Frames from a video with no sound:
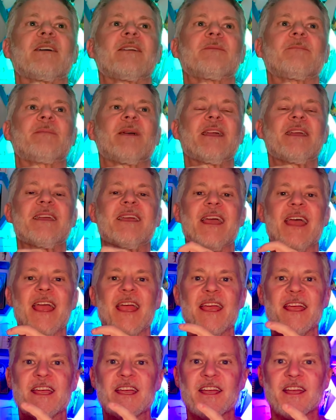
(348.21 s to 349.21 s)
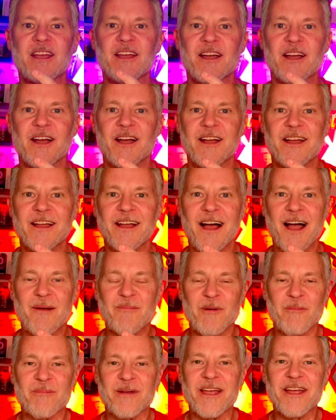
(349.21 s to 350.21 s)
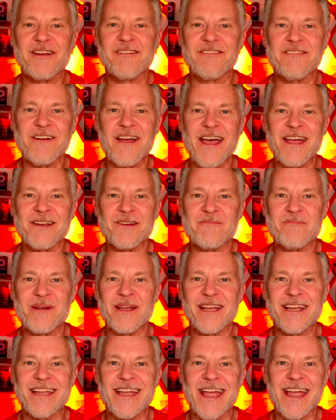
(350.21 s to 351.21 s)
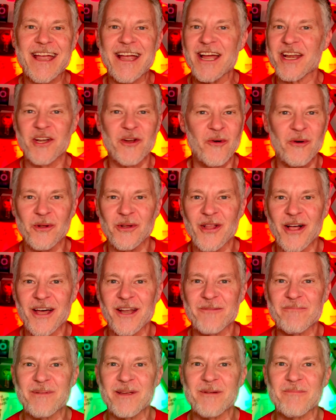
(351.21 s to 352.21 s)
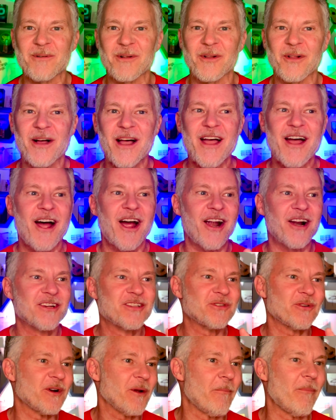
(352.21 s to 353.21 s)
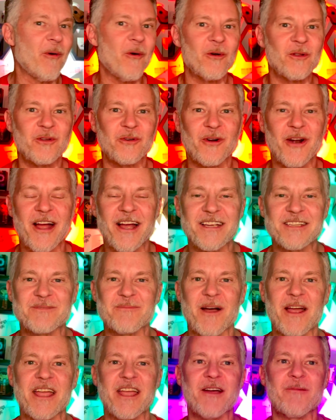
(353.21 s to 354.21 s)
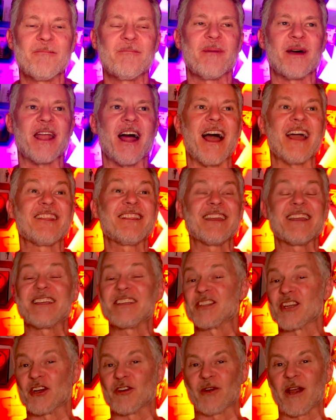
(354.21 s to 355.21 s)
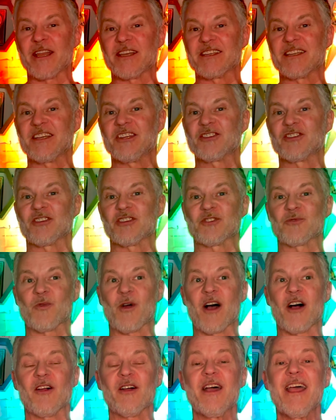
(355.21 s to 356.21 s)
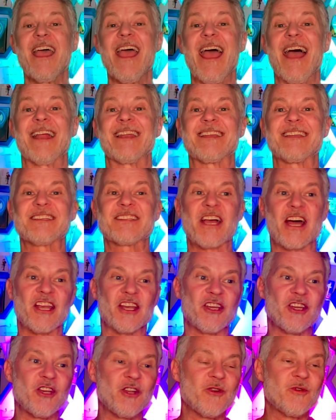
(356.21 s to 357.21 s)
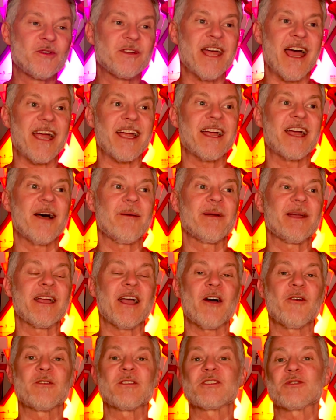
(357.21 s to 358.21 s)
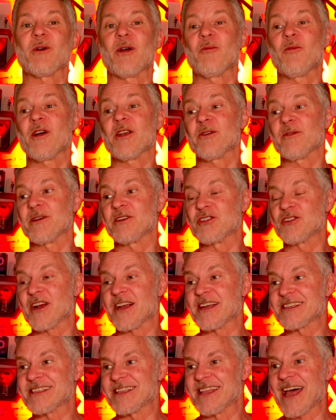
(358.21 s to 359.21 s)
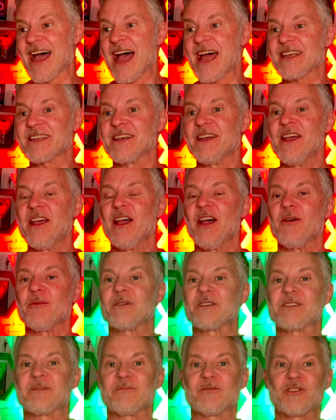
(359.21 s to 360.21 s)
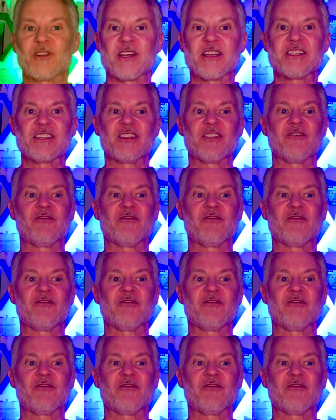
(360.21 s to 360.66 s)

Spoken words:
Pig Cake. I'm a big fan of Pig Cake. I know a lot of people are sort of polarized by him, but I think he's a great teacher as well. And he's got a new deck coming out, so I want to address that with some tricks in the